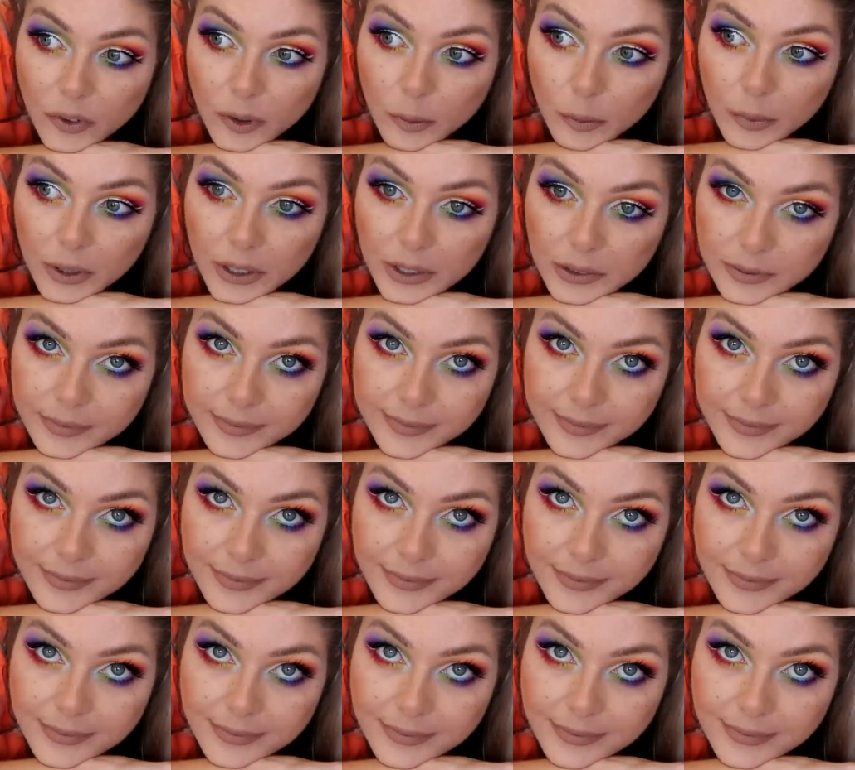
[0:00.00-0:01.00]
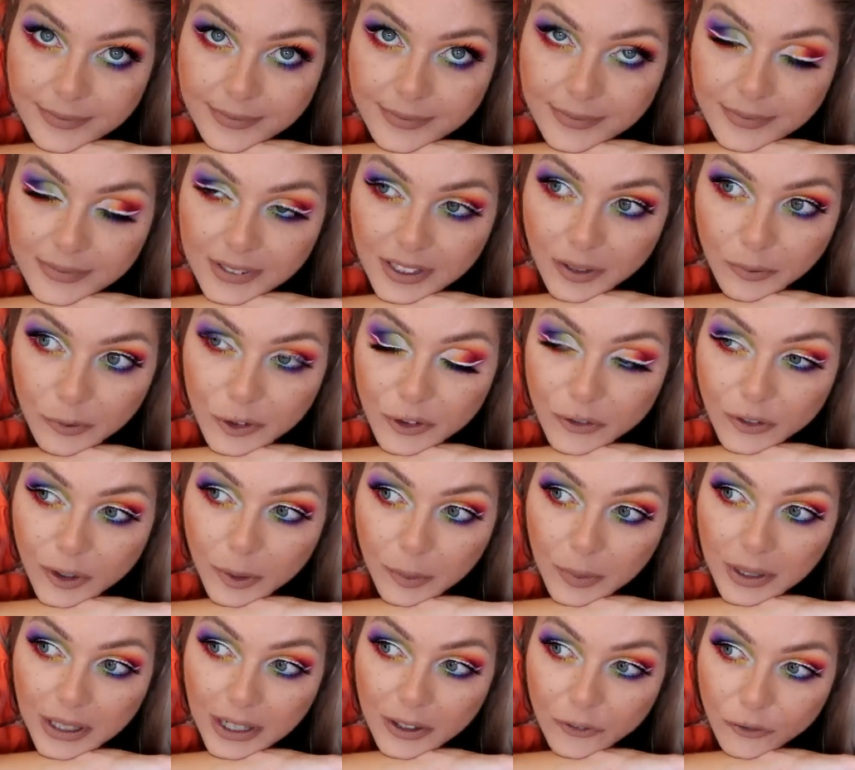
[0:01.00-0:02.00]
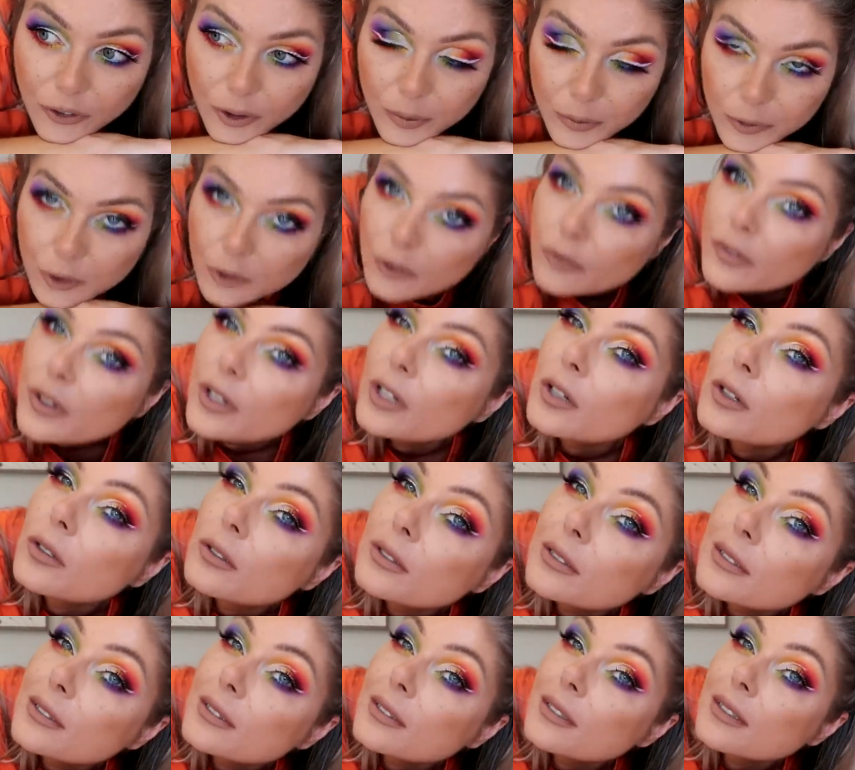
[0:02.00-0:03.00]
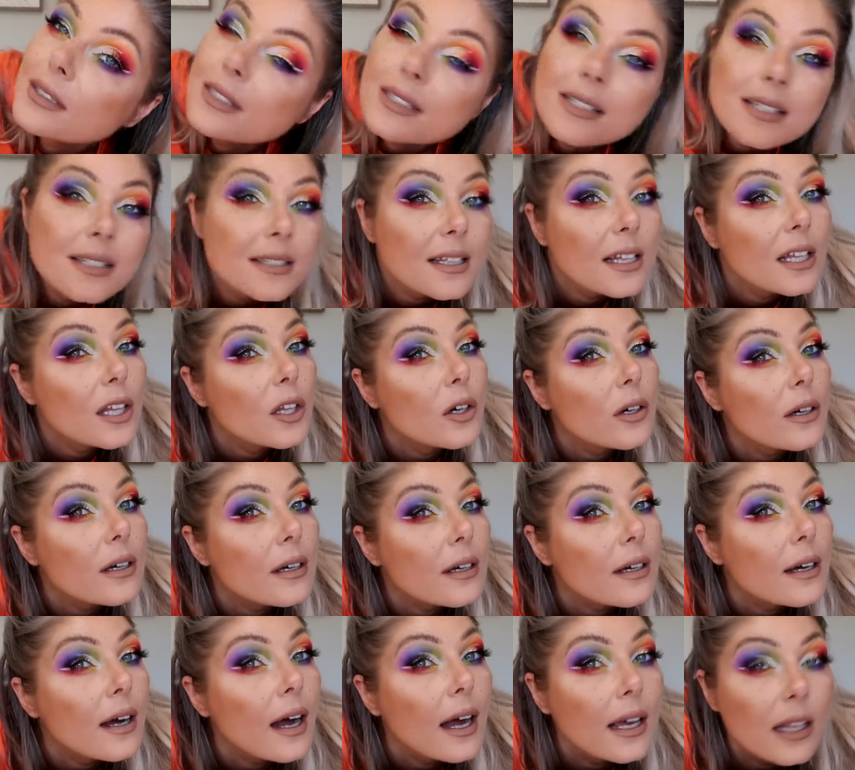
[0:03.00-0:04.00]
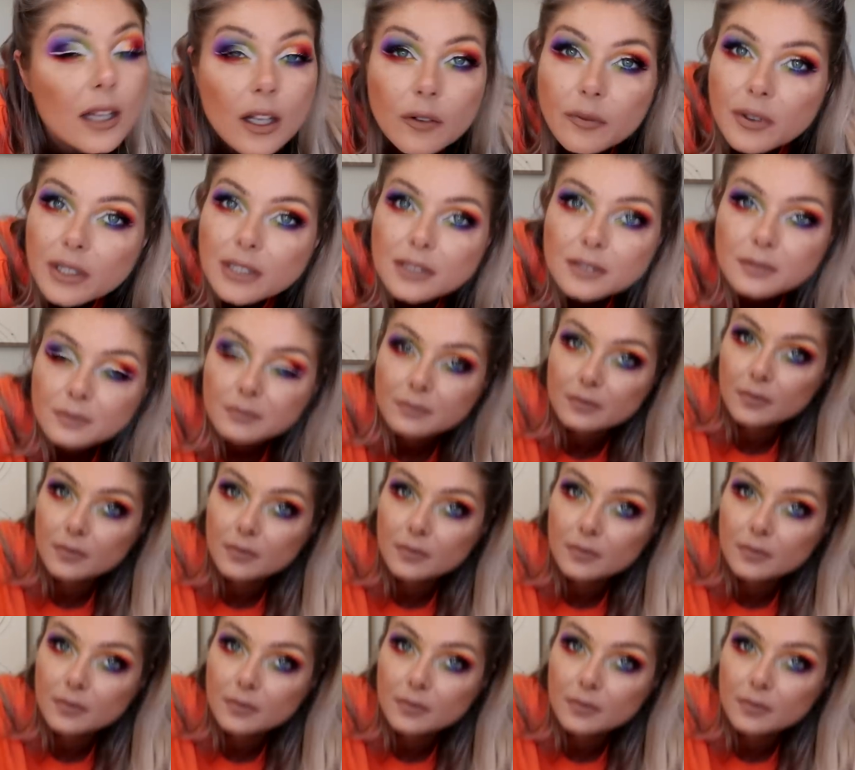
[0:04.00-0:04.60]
filming. I filmed 2 videos. This is the look. I love it.